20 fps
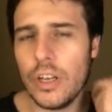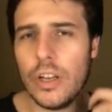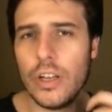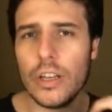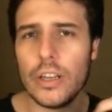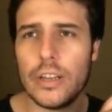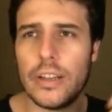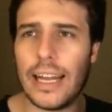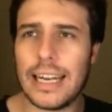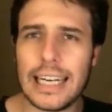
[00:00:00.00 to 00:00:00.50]

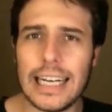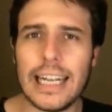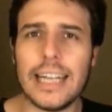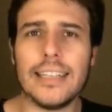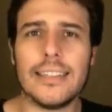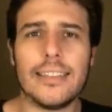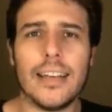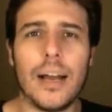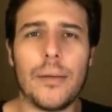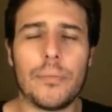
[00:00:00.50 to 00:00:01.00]
that
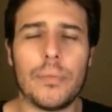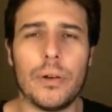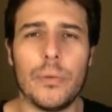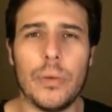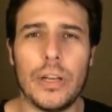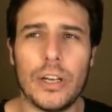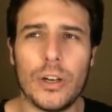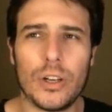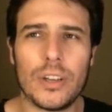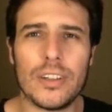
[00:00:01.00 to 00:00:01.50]
linked up, and
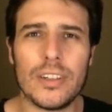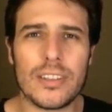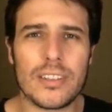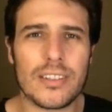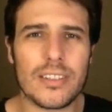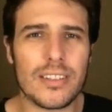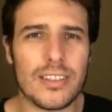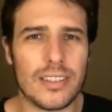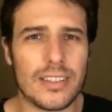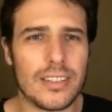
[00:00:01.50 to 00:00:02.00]
we got
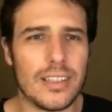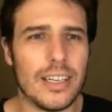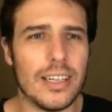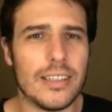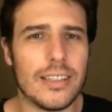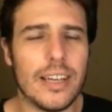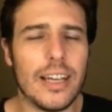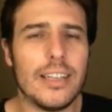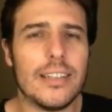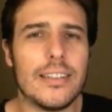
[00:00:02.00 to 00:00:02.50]
this
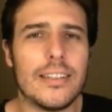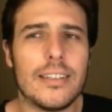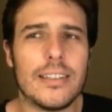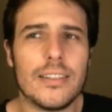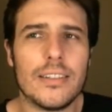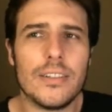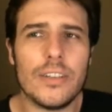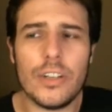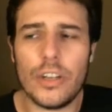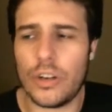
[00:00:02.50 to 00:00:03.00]

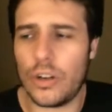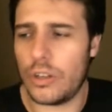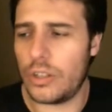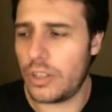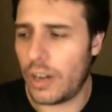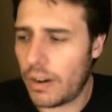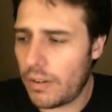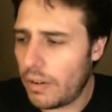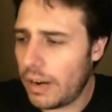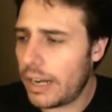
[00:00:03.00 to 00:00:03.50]
intense,
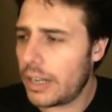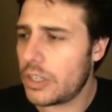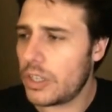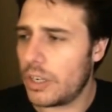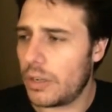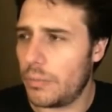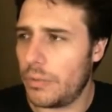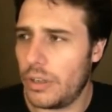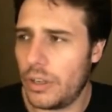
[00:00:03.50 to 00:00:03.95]
direction.